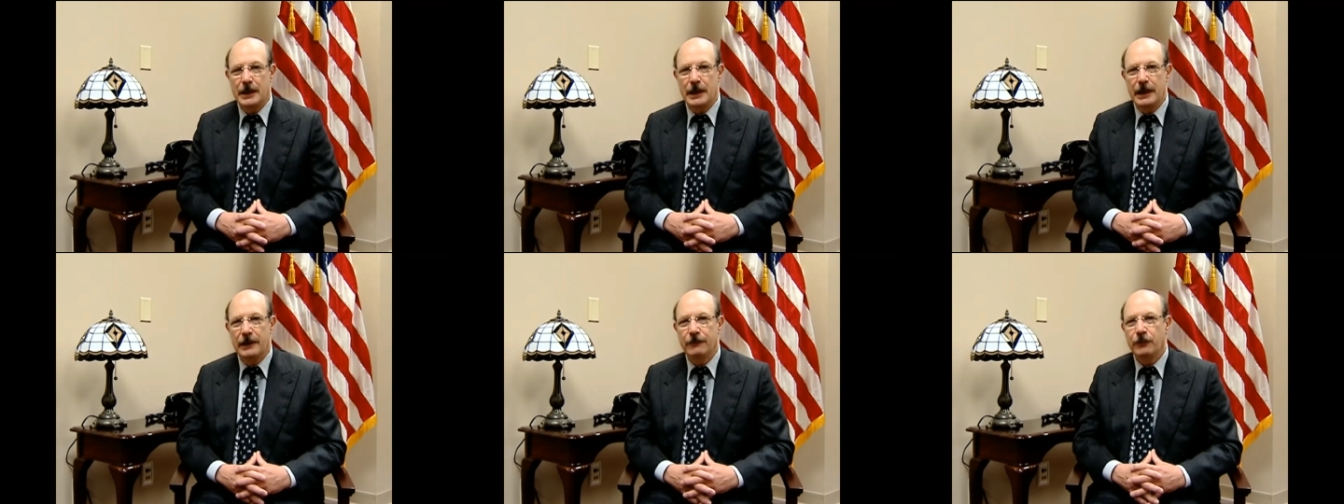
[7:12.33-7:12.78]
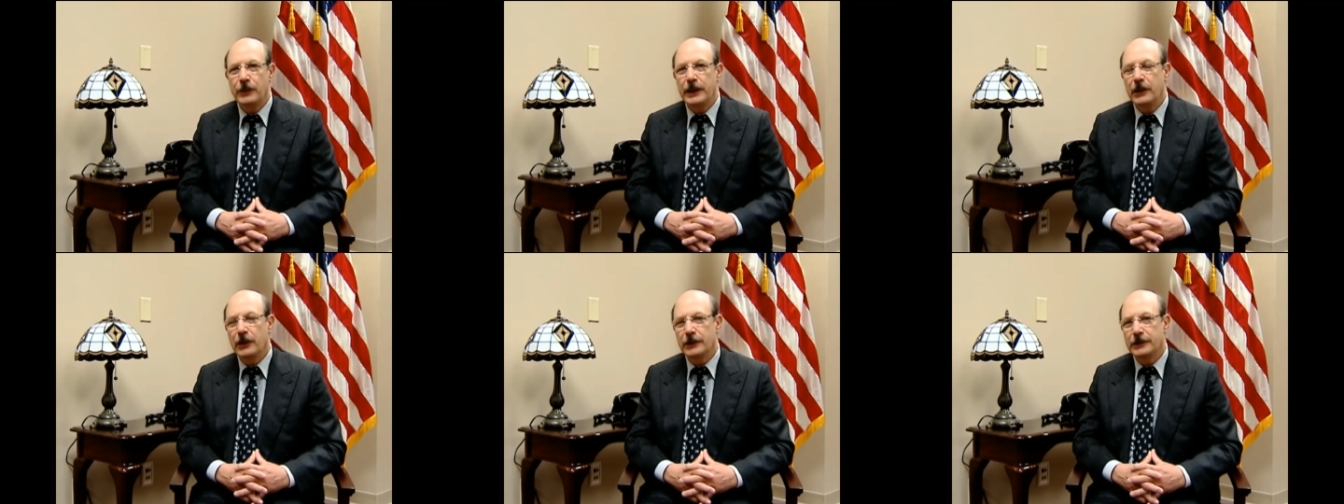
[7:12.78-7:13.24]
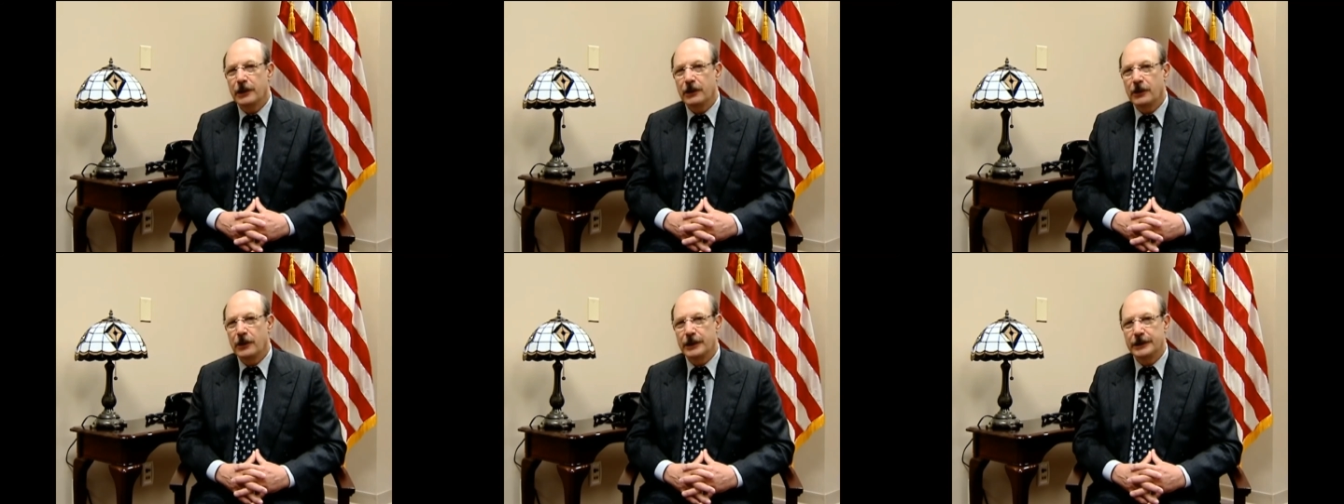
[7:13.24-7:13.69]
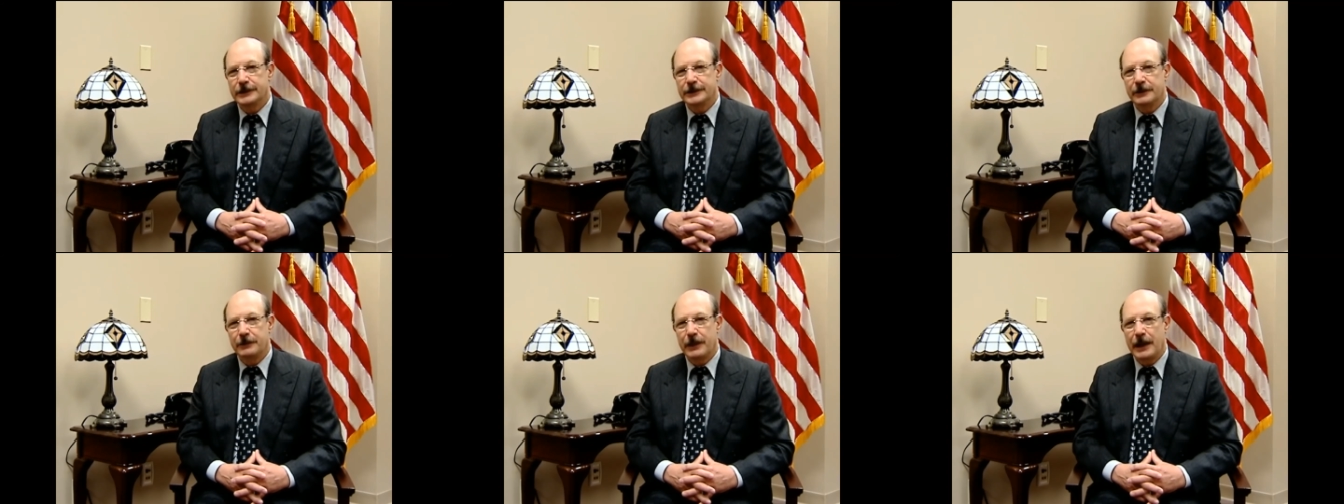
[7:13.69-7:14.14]
If we are to harness
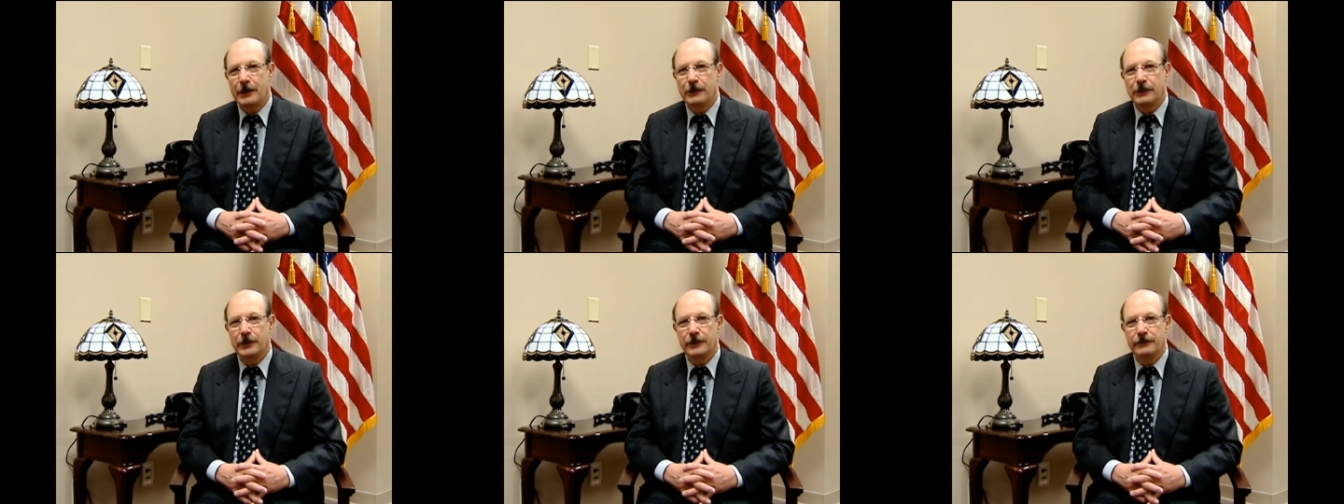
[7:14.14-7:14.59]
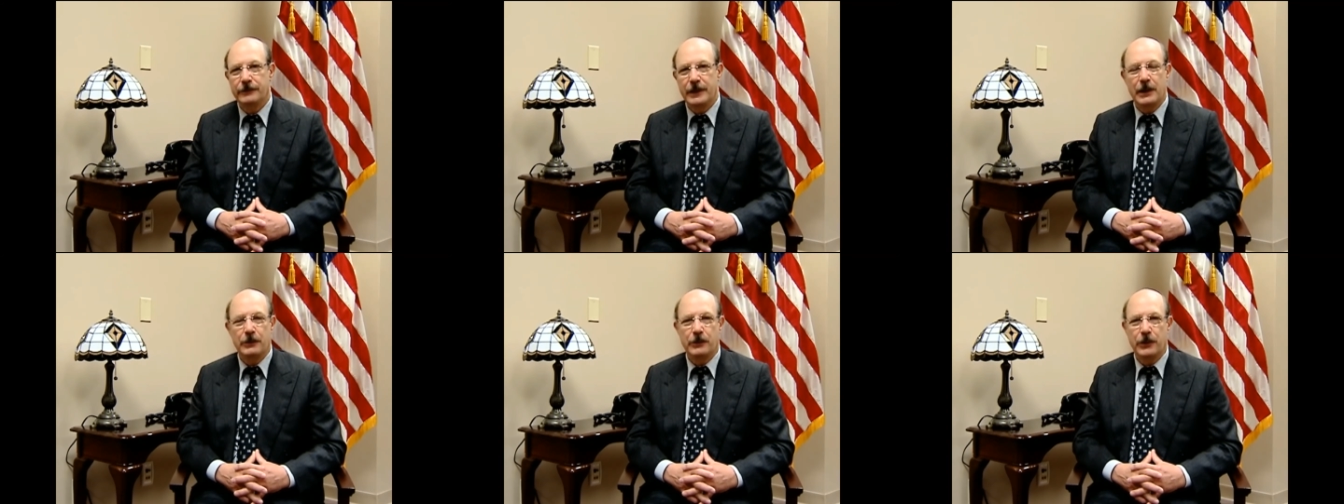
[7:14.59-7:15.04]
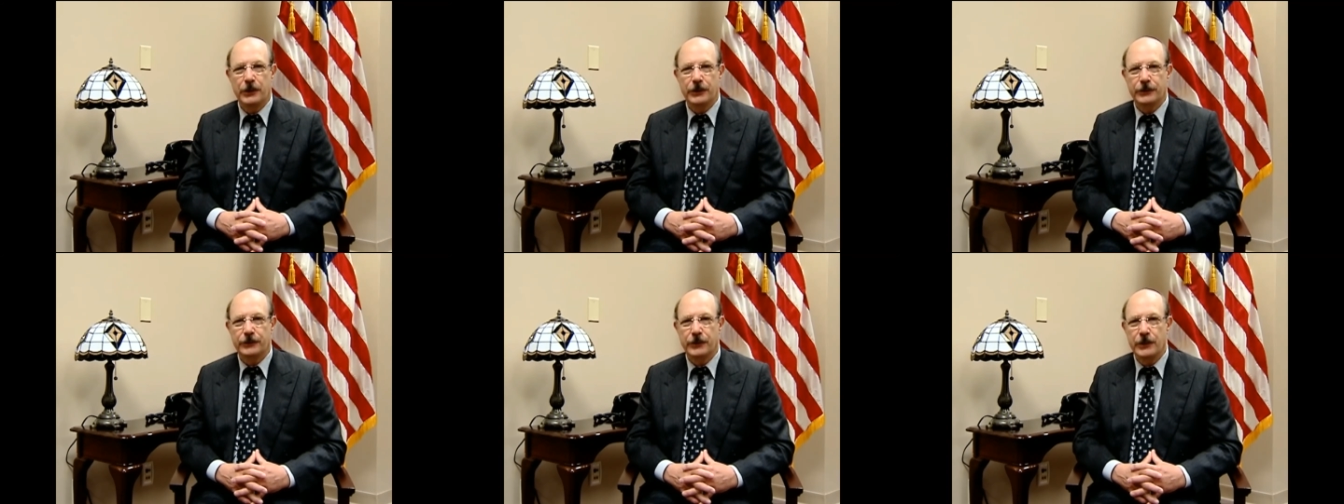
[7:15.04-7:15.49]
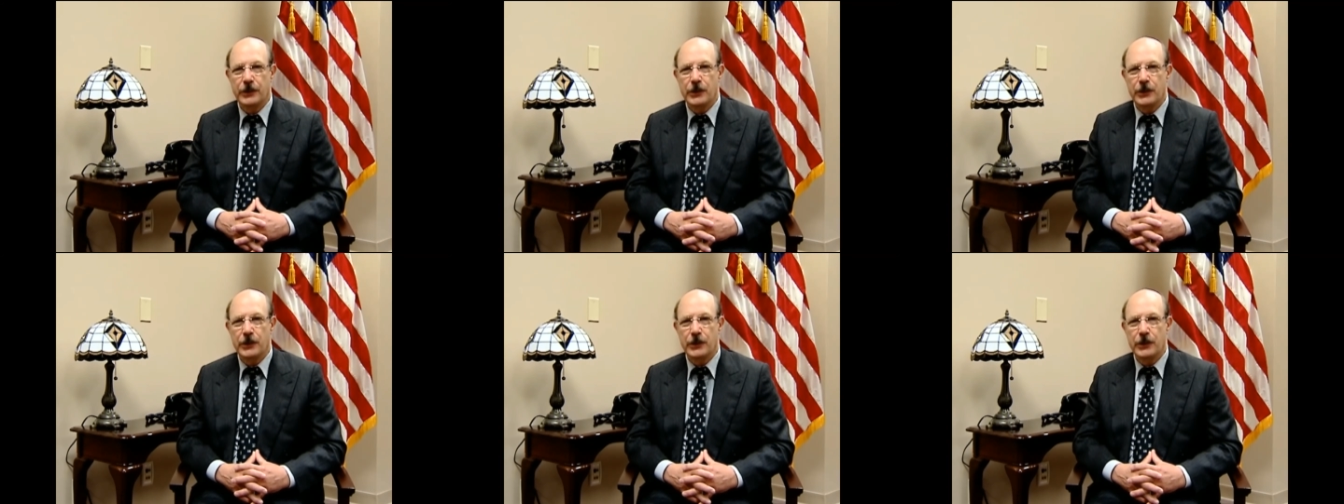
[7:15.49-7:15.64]
the power of networks,